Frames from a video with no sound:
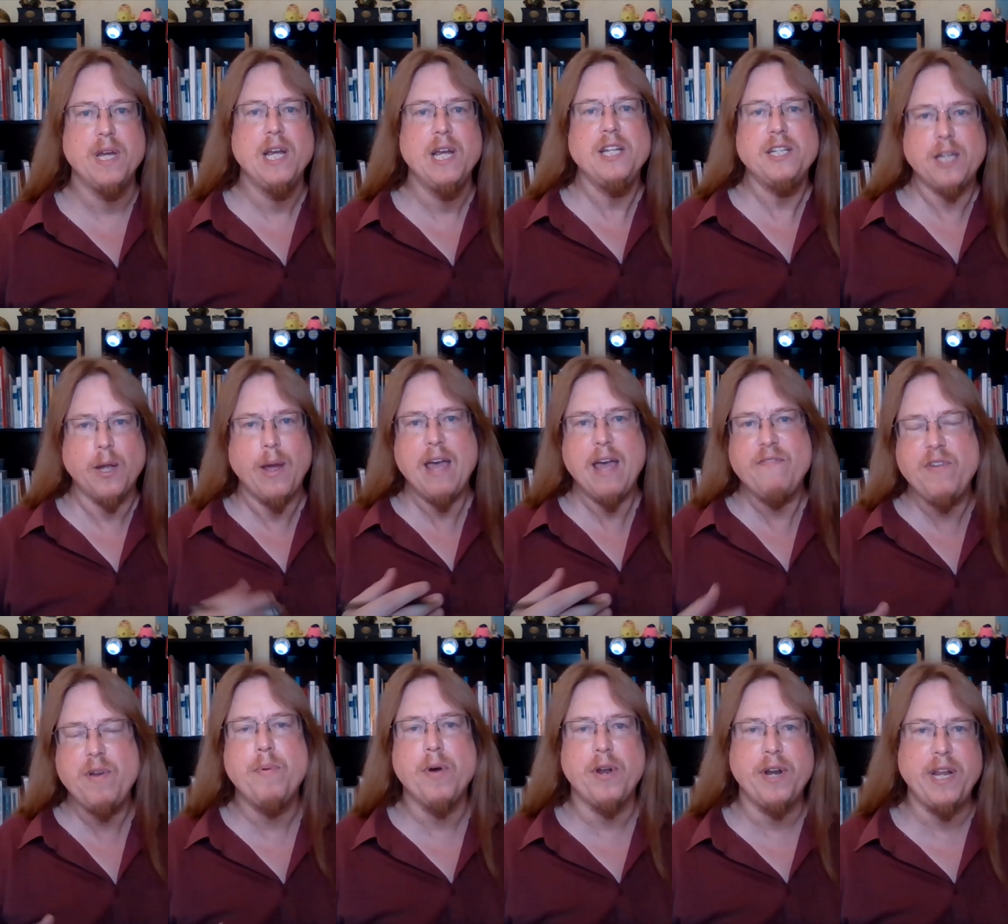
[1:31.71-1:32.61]
So
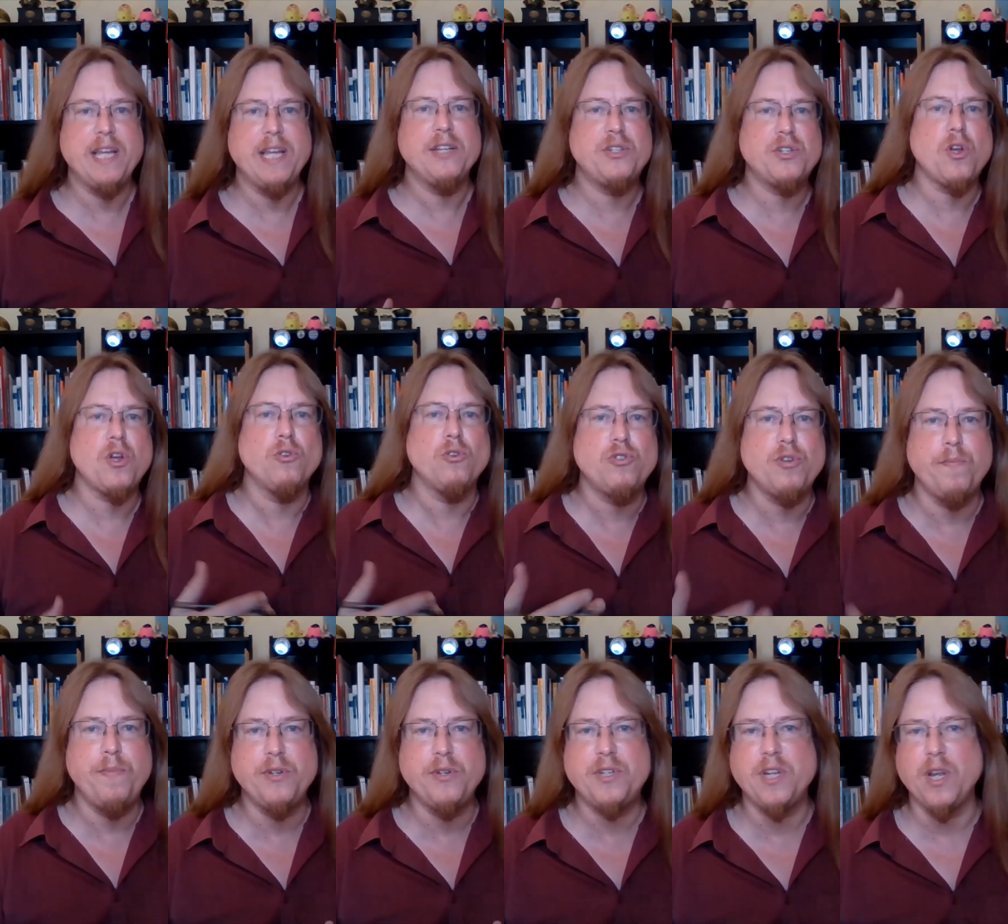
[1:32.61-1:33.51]
everybody is
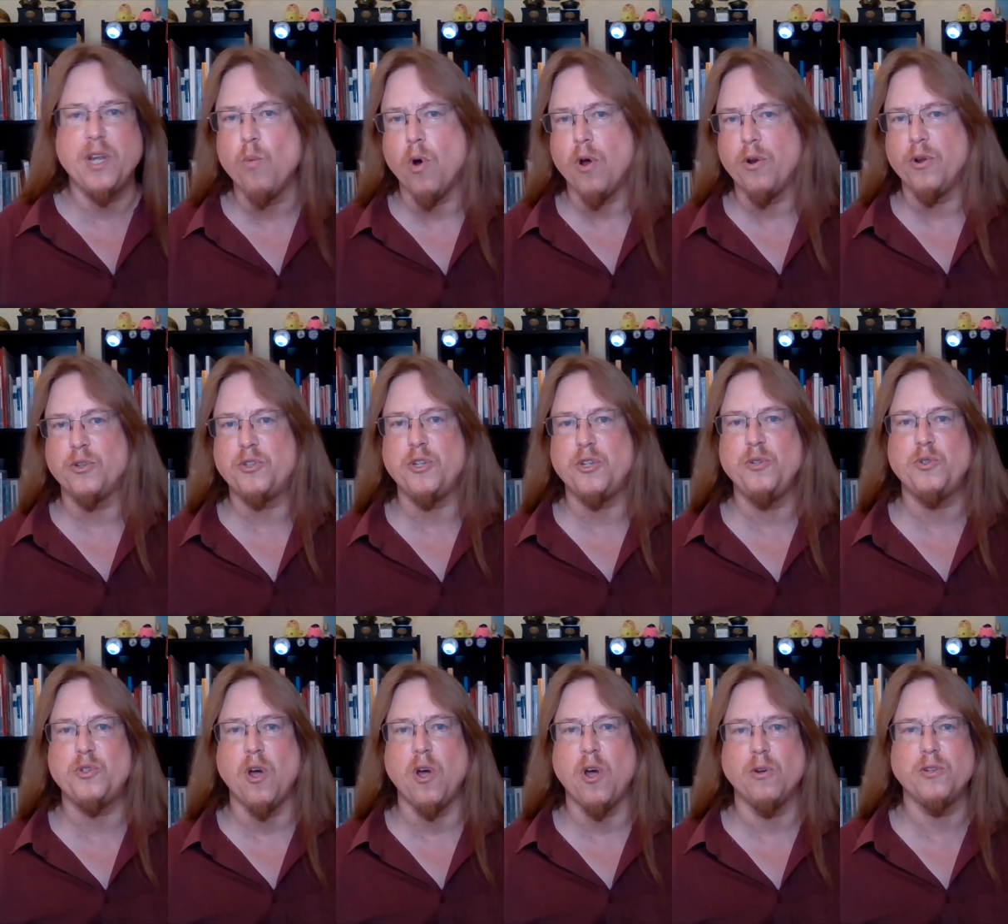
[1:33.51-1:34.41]
contributing one or two
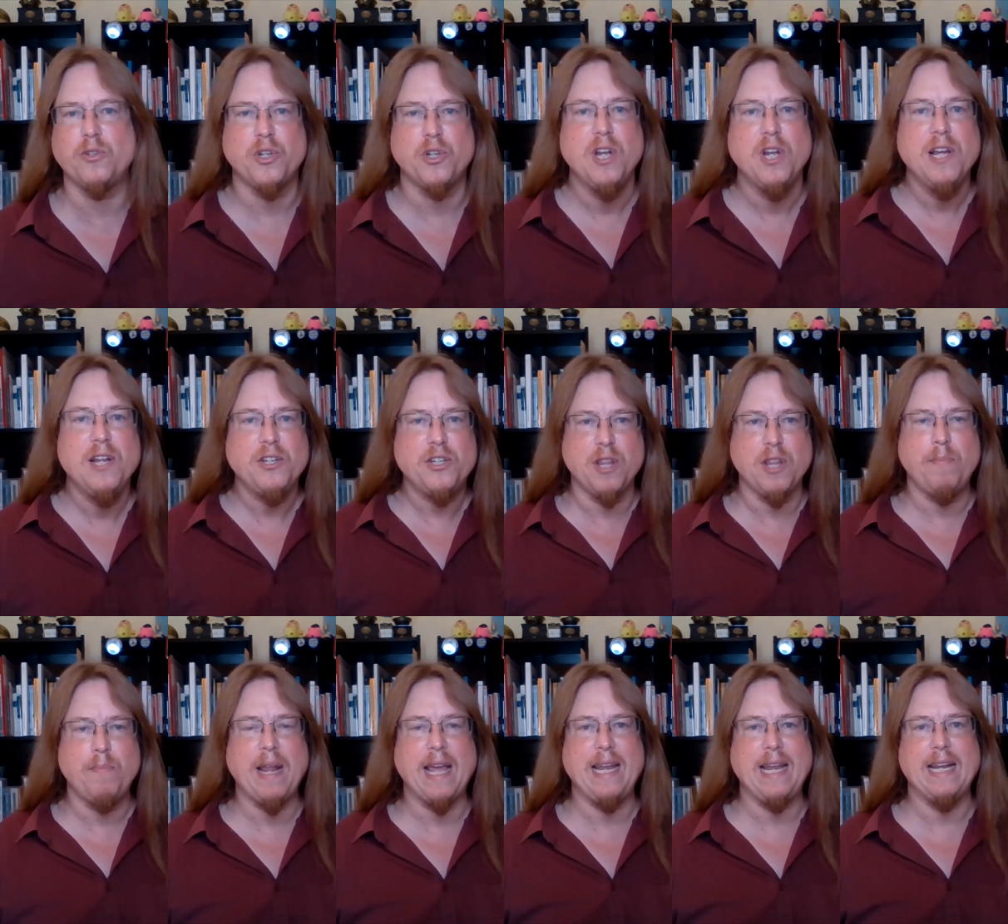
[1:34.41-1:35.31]
songs to the
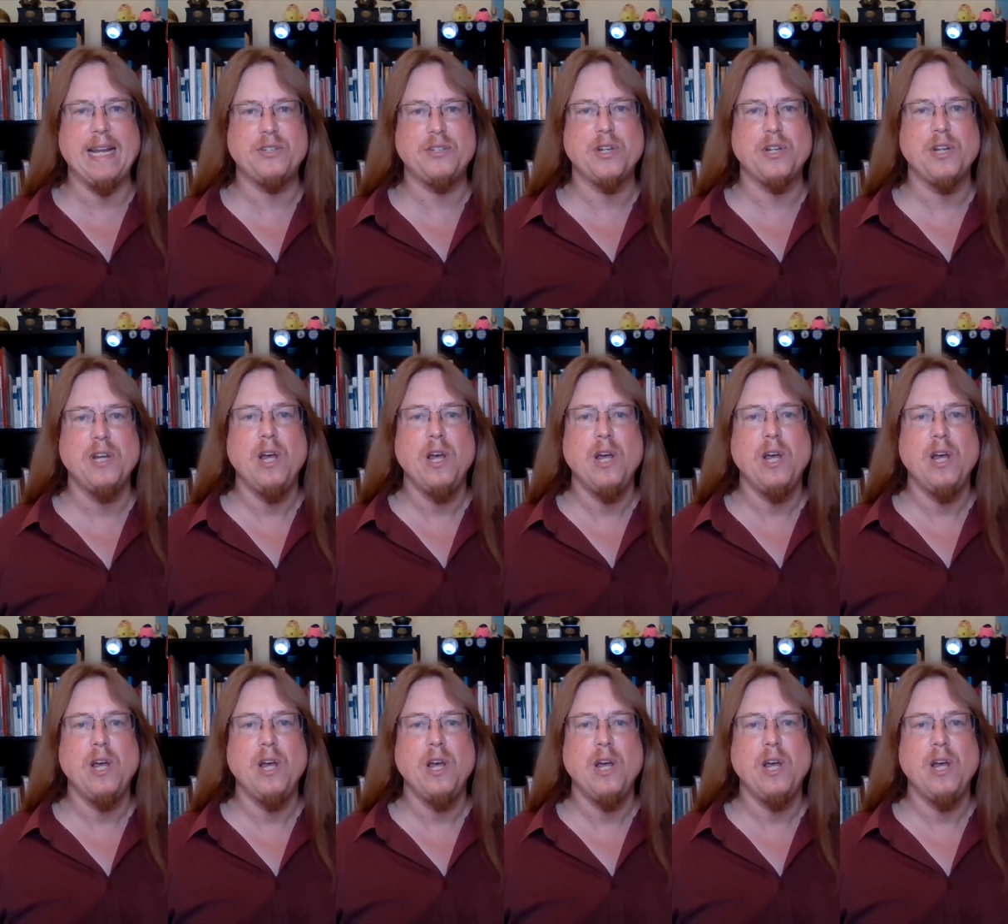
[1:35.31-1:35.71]
playlist.